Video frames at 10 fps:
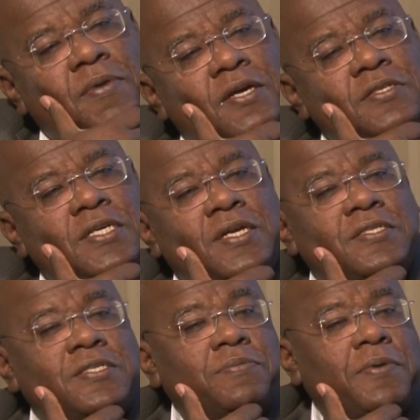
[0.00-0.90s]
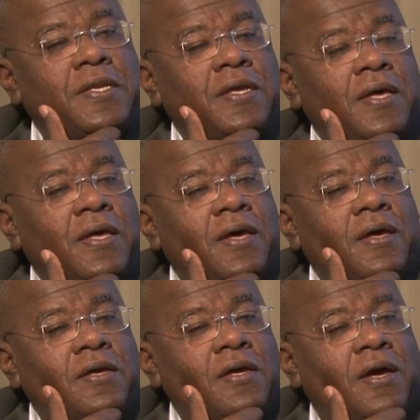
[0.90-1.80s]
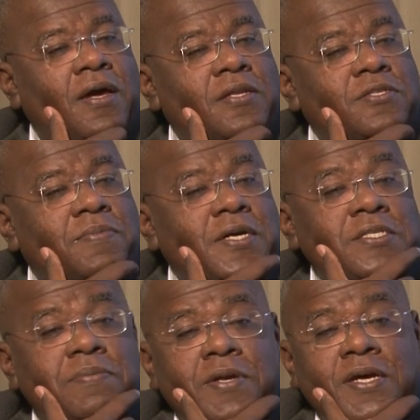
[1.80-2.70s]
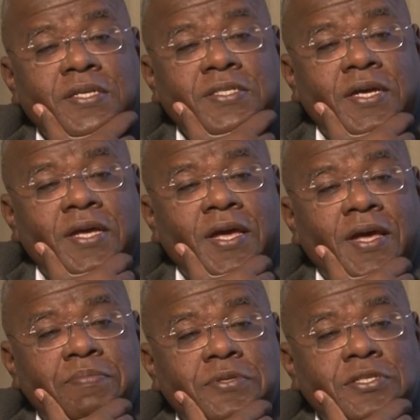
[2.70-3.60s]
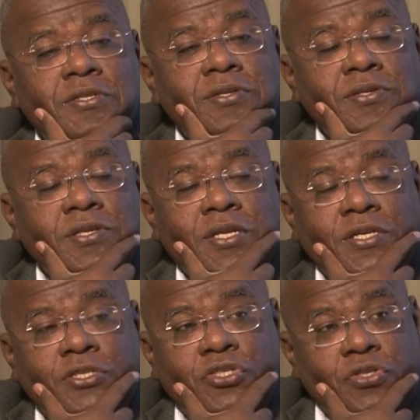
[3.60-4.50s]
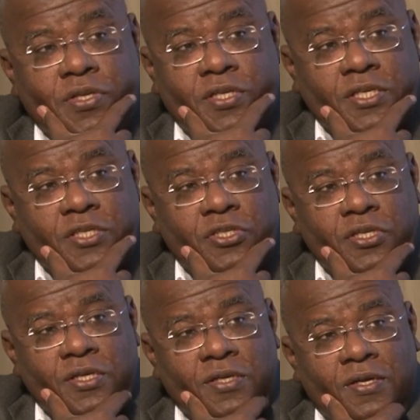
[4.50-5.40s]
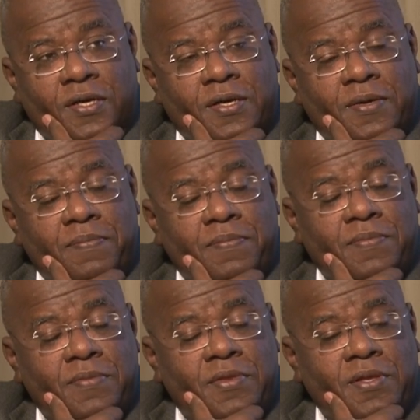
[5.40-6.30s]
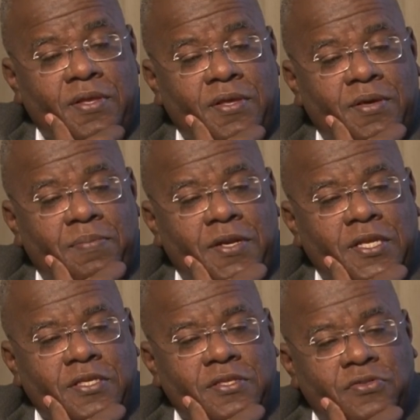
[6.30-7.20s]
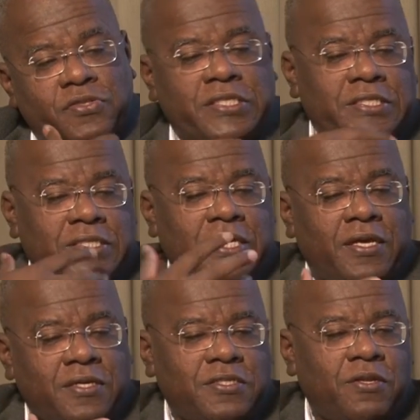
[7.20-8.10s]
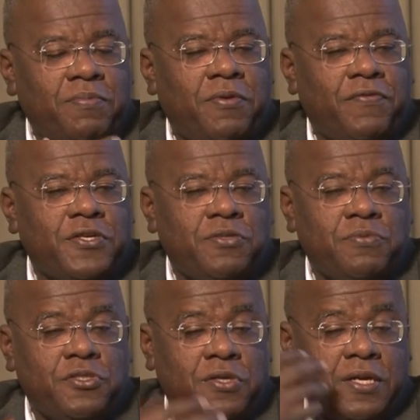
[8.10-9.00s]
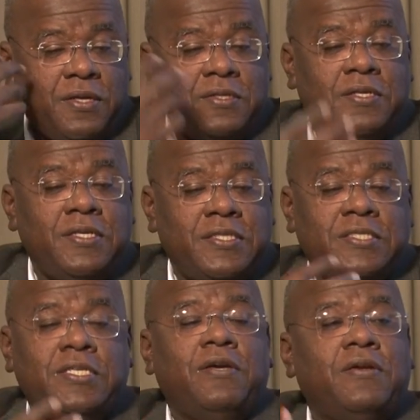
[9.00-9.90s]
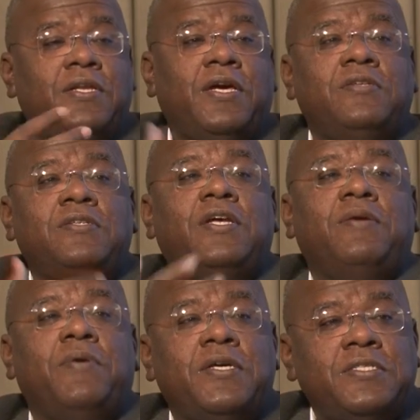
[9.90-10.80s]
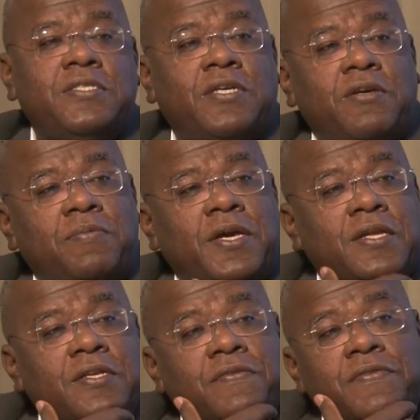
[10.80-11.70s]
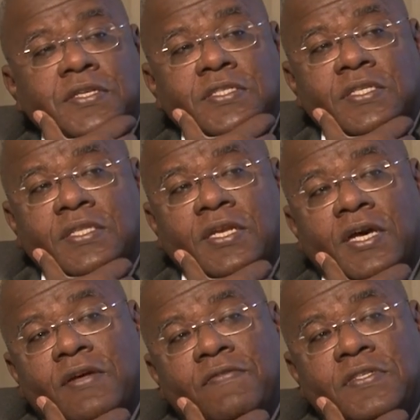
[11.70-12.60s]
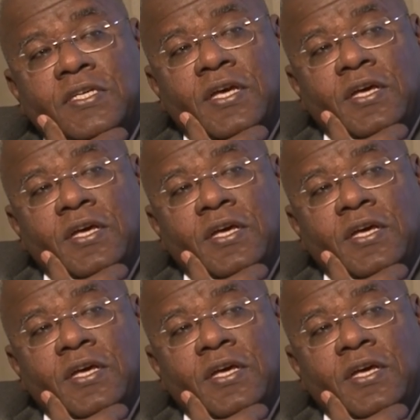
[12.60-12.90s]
biosciences, but. To my surprise, I absolutely enjoy teaching. The ability to see, it's the only profession which you can literally see on a day-to-day basis, how you make a difference in the lives